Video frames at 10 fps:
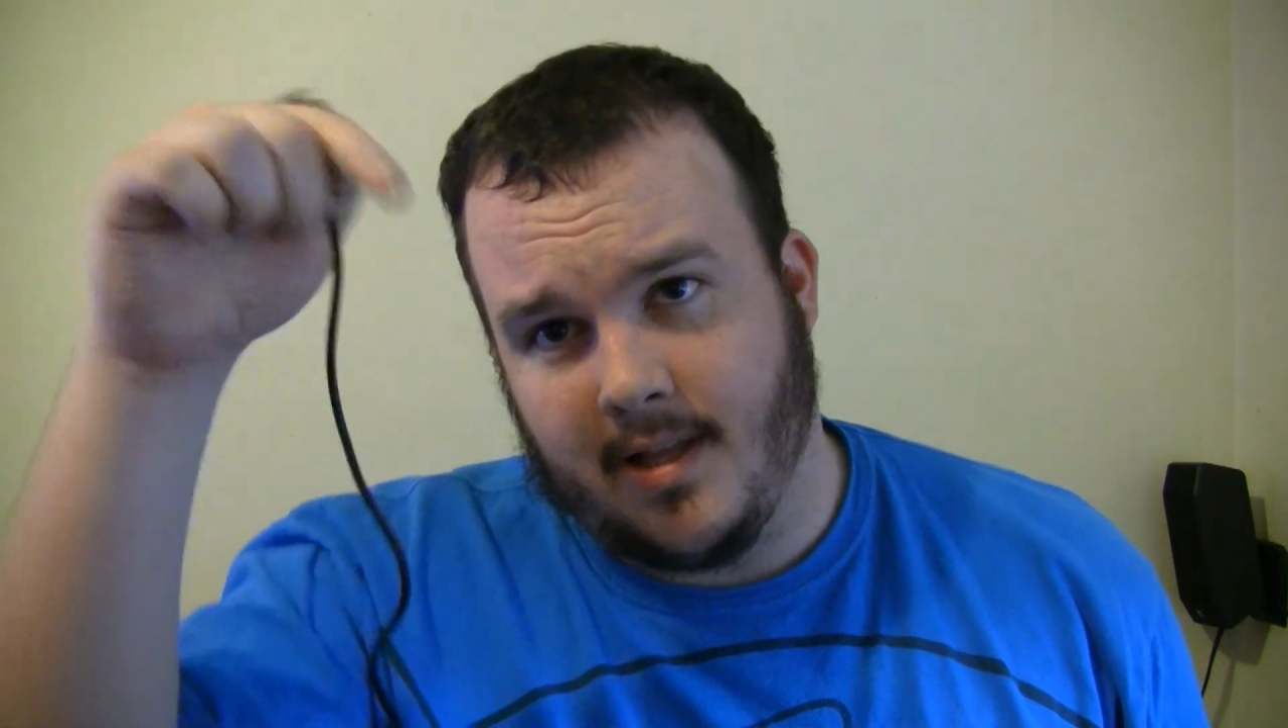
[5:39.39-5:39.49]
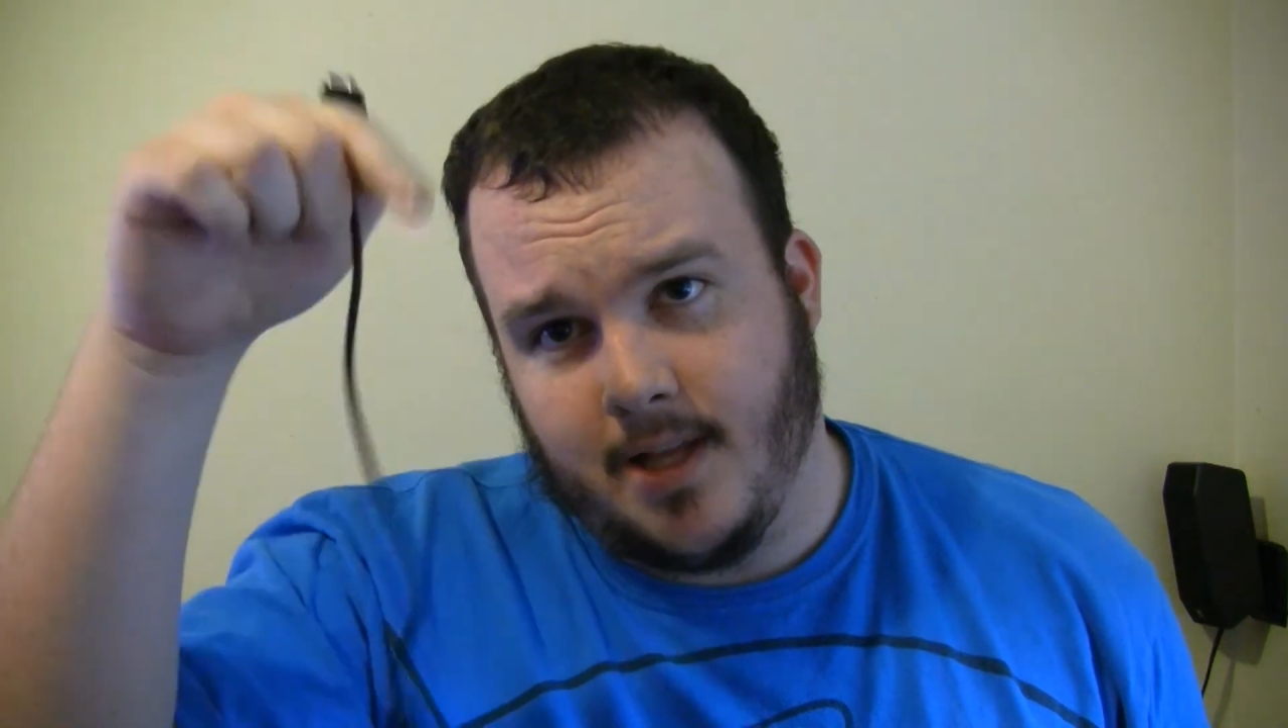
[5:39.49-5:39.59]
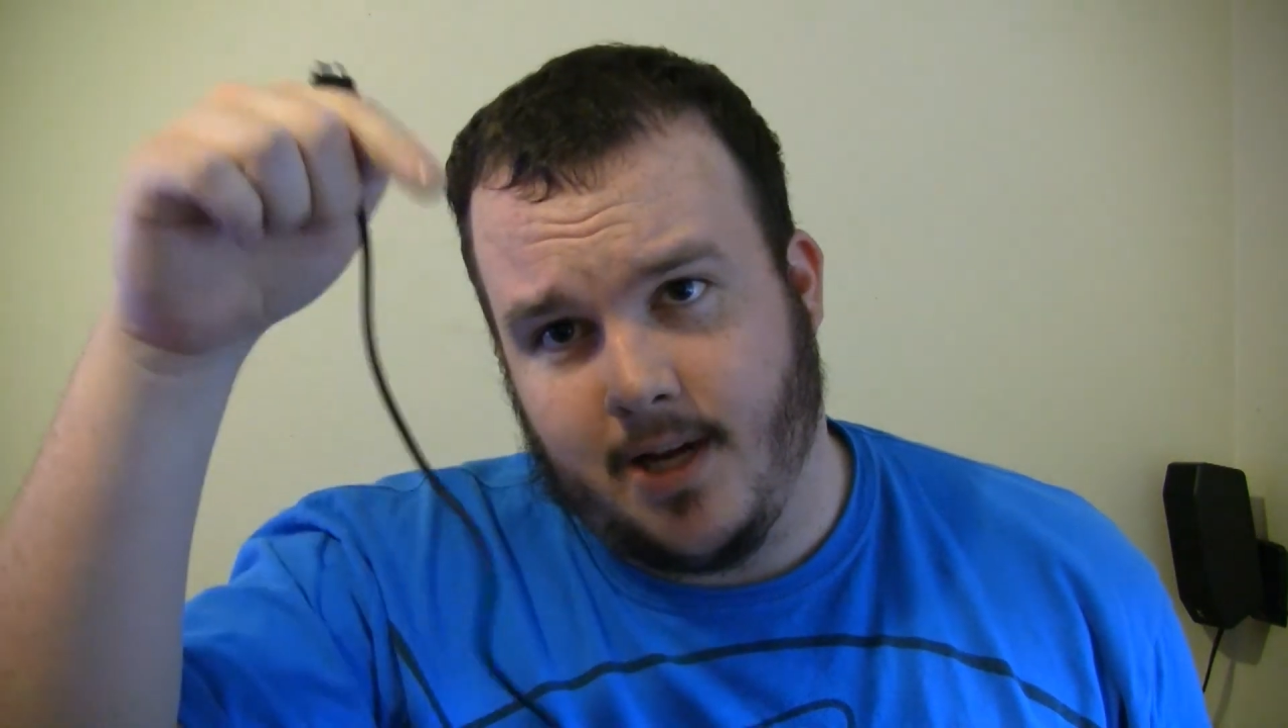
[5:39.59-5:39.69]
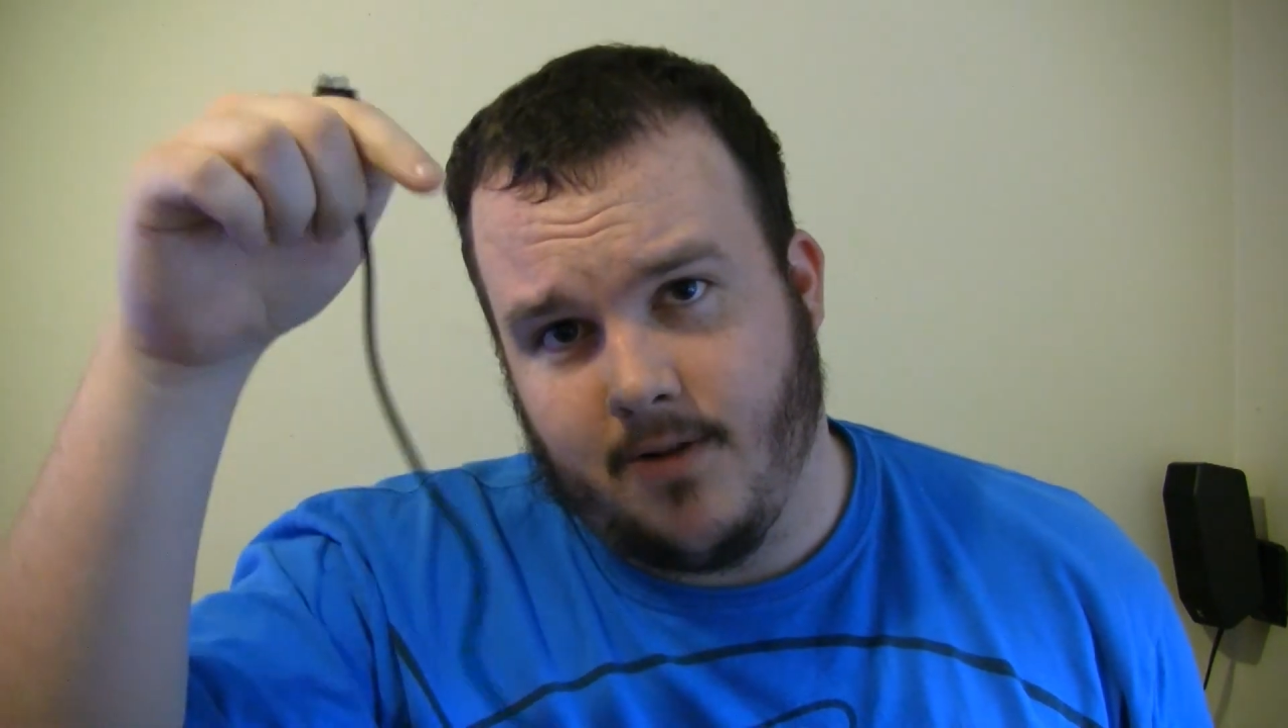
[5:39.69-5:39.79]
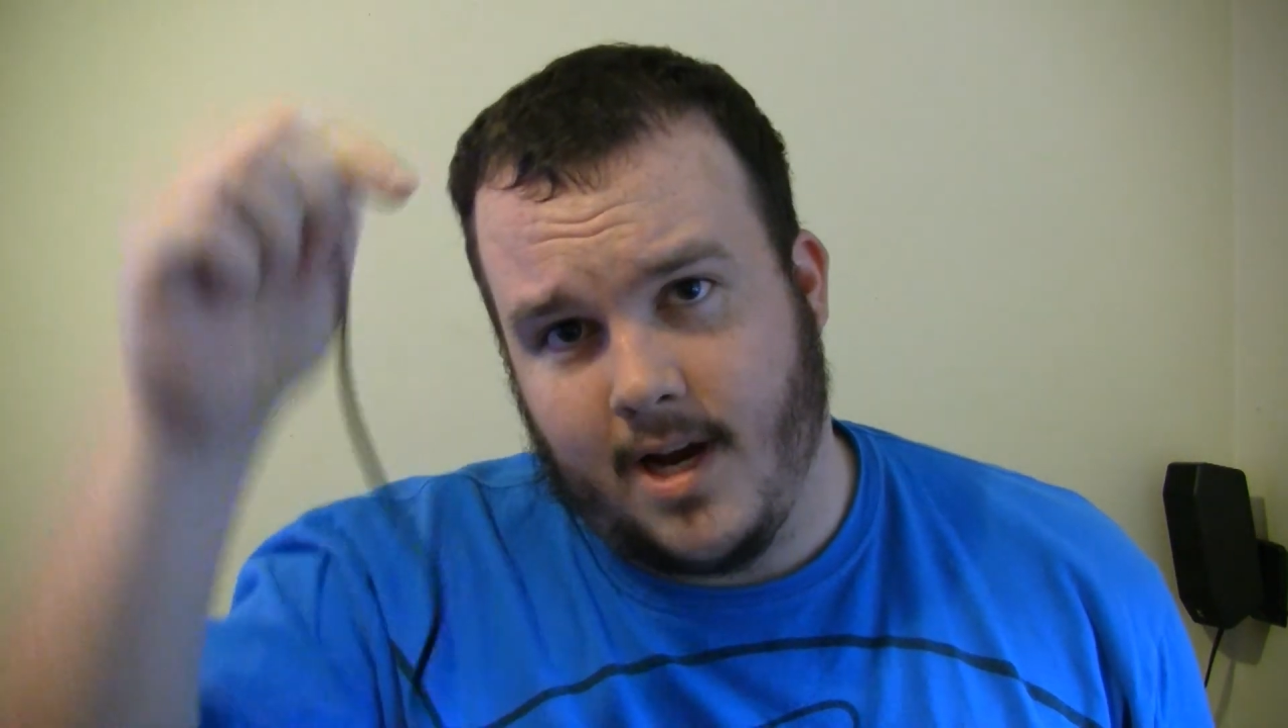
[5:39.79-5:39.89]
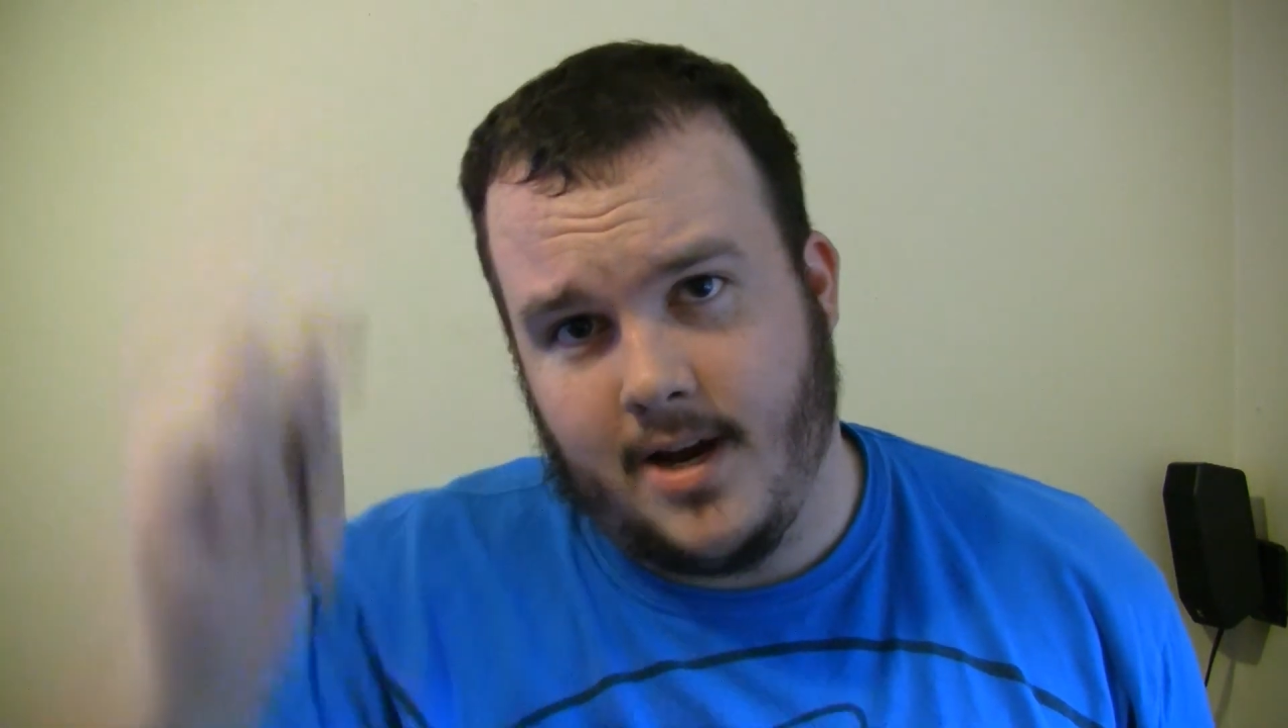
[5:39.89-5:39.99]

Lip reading: the link right